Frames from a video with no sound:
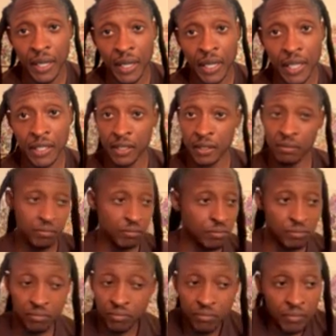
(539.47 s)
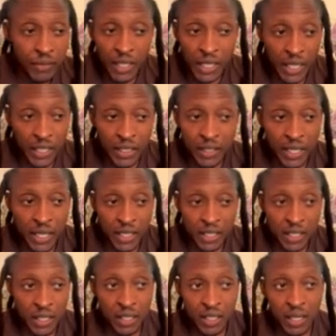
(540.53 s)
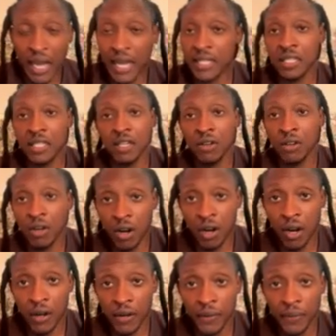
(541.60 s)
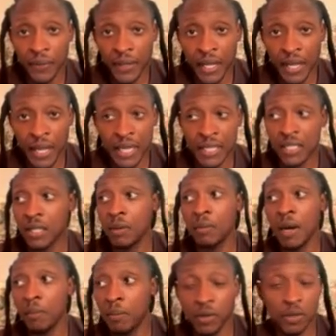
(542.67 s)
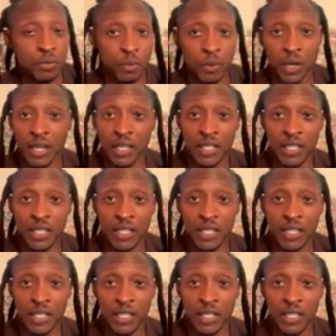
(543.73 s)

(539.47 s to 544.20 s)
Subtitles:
It it takes in, I sell art. I sell my books more than I